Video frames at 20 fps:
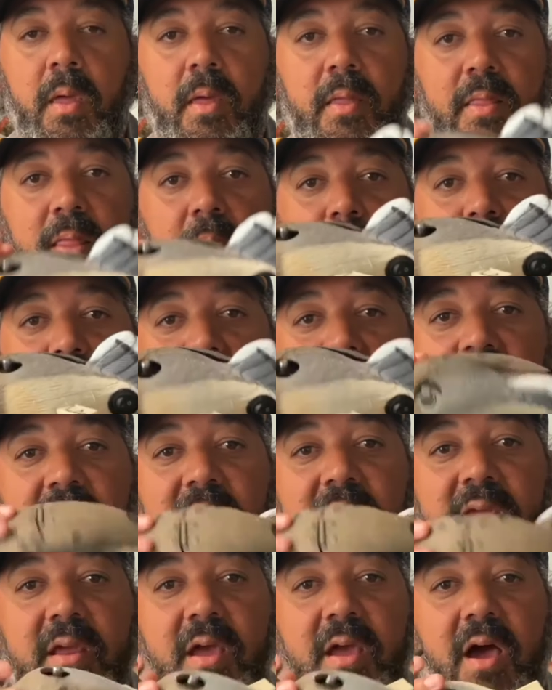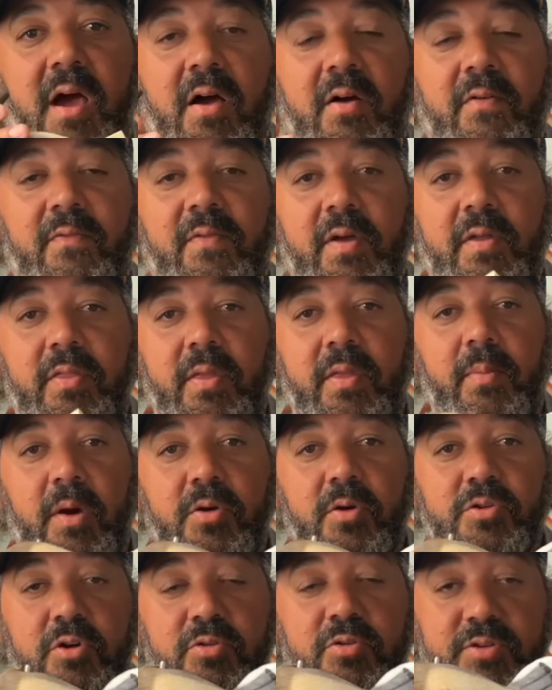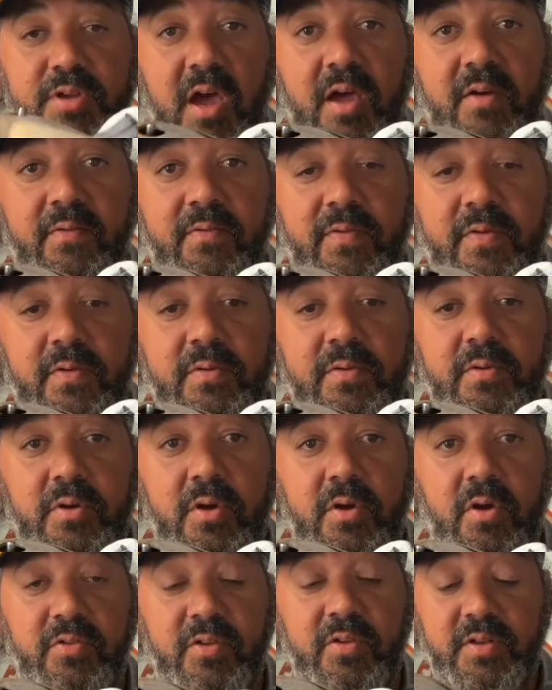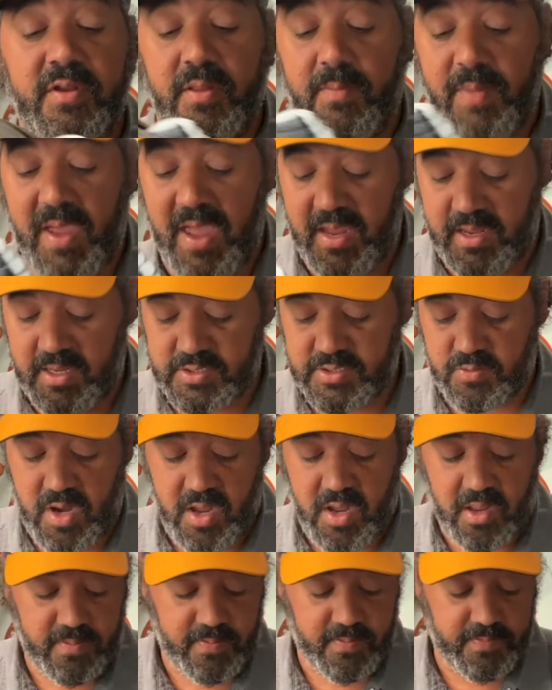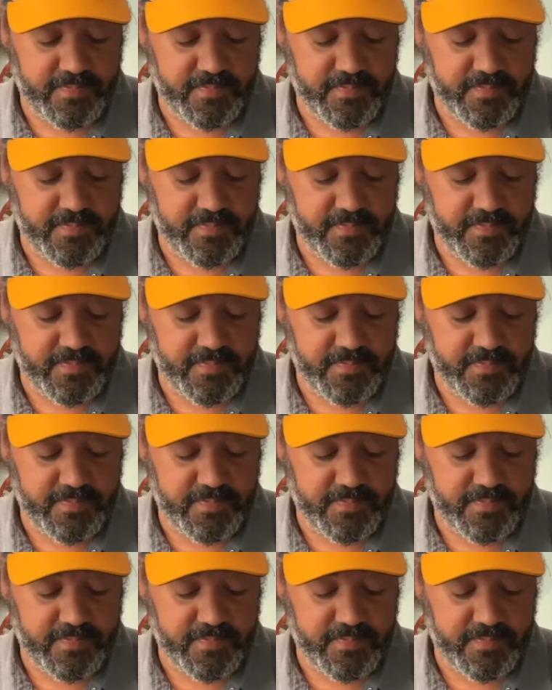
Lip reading: The body of the Mojo Dove goes into the bag as well.